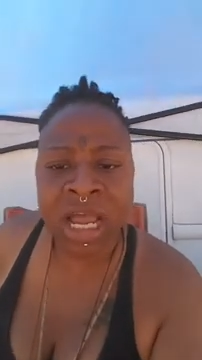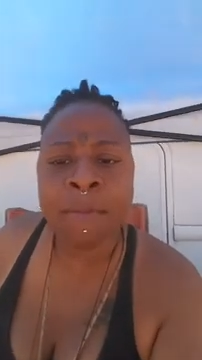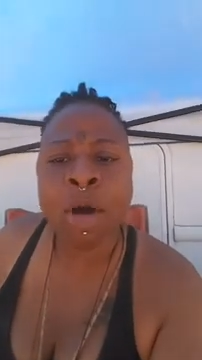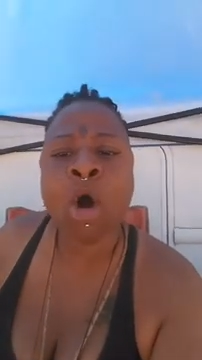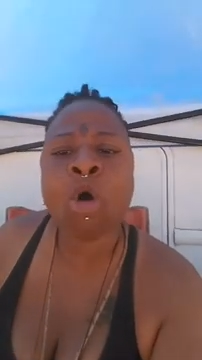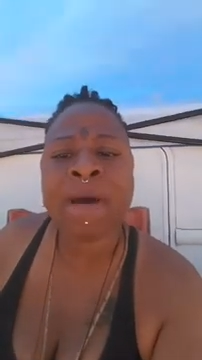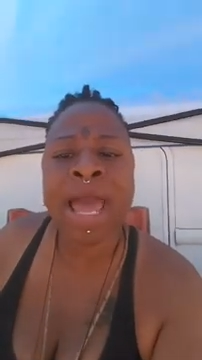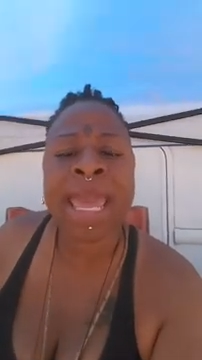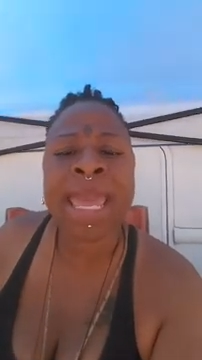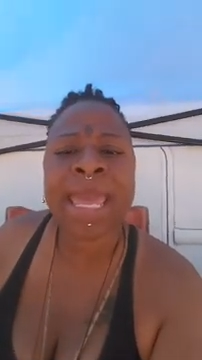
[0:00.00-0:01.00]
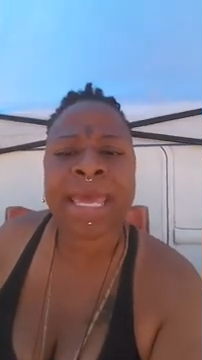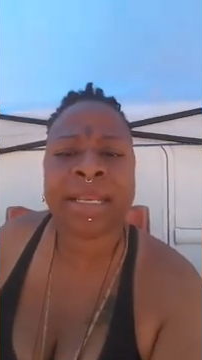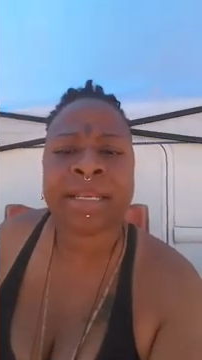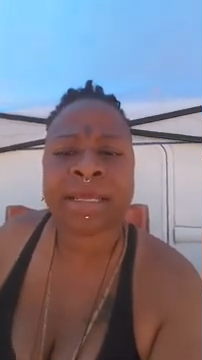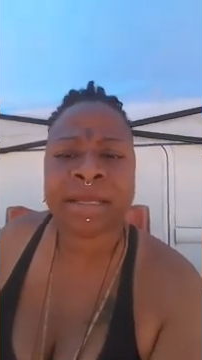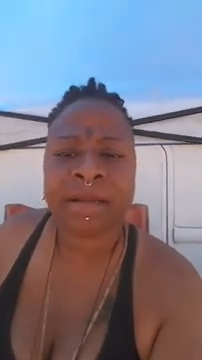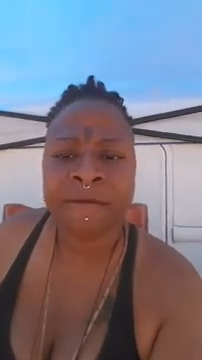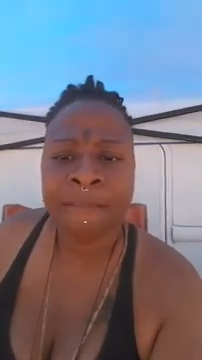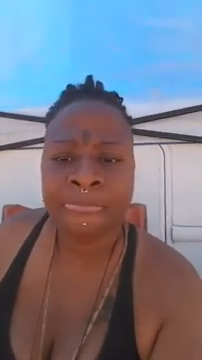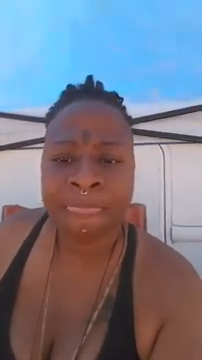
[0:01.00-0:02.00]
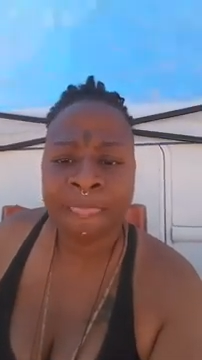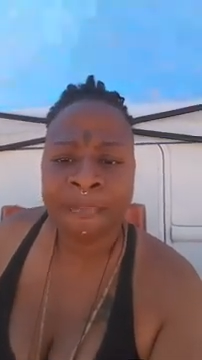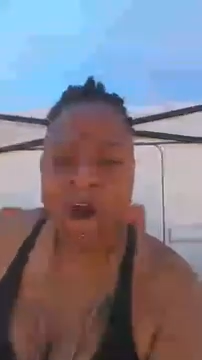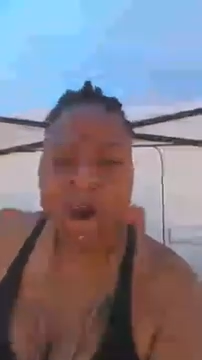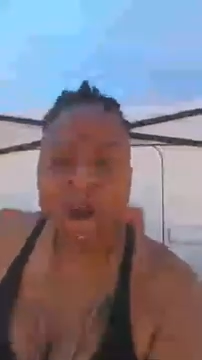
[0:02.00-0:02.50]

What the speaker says: Come hold my hand. Hold